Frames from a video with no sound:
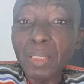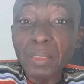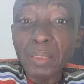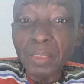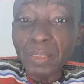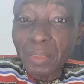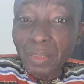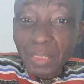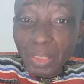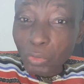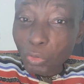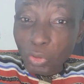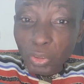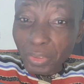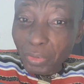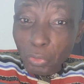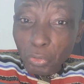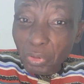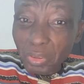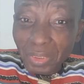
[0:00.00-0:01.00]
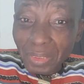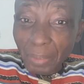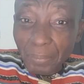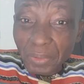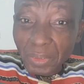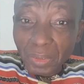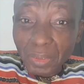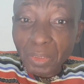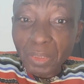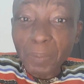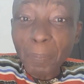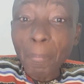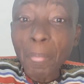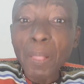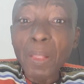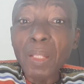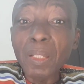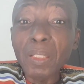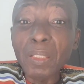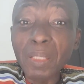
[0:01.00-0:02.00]
the security services,
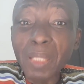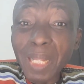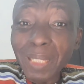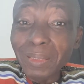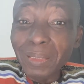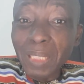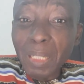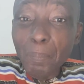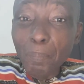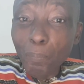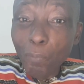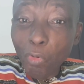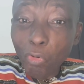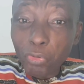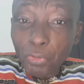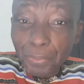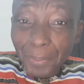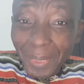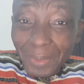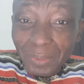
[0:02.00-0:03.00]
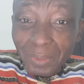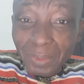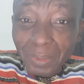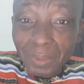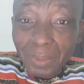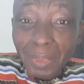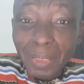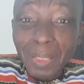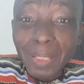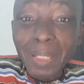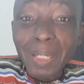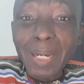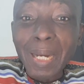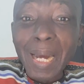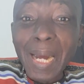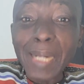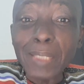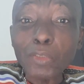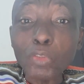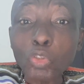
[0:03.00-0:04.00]
let them move fast
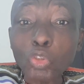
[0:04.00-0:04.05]
and